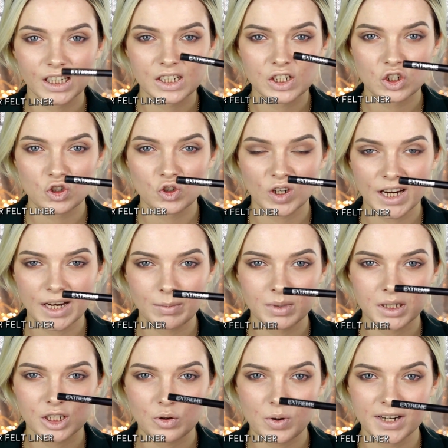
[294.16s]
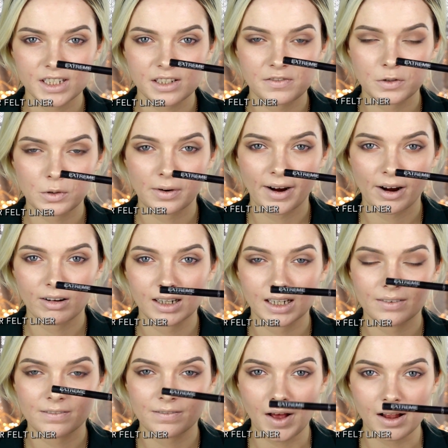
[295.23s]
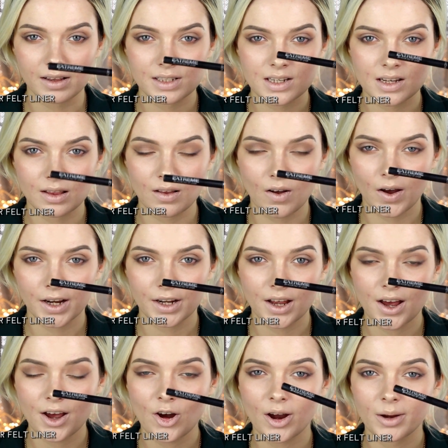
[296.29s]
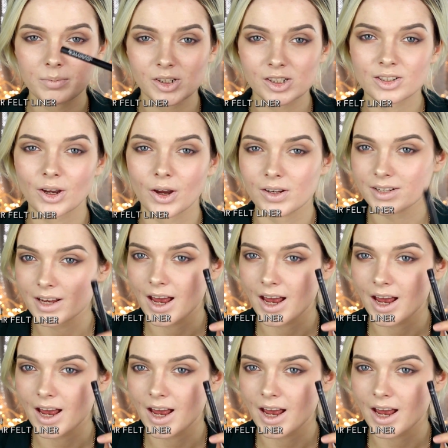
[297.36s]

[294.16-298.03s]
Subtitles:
Extreme 24-Hour Felt Liner, I'm just going